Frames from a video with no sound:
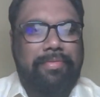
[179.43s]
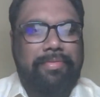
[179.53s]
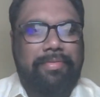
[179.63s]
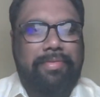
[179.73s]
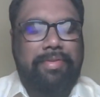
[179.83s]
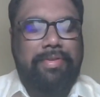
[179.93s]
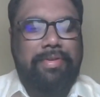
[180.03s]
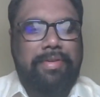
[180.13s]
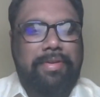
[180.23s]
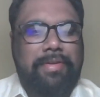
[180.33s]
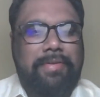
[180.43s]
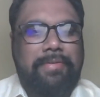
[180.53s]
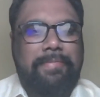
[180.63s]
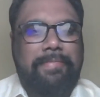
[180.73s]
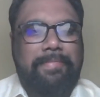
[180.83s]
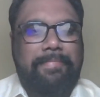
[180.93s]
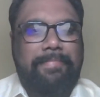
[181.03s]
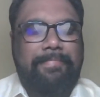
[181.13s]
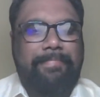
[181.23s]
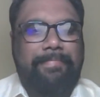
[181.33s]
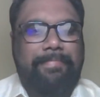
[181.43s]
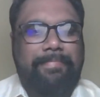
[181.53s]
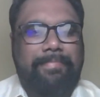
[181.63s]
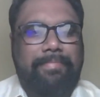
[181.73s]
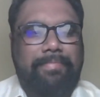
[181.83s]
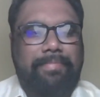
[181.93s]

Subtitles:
No one is speaking in this clip.